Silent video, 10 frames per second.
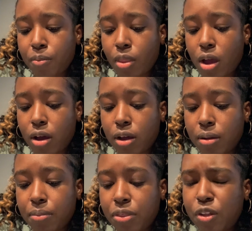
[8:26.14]

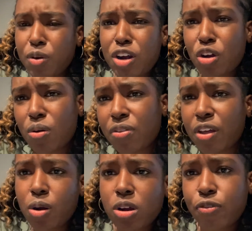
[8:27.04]
There
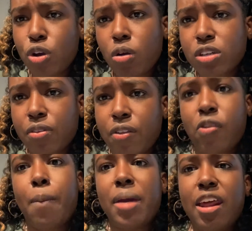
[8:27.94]
were a few girls that like they
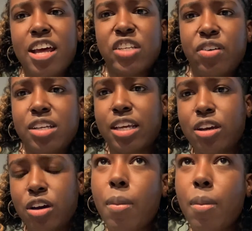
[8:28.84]
made it as fun as they could,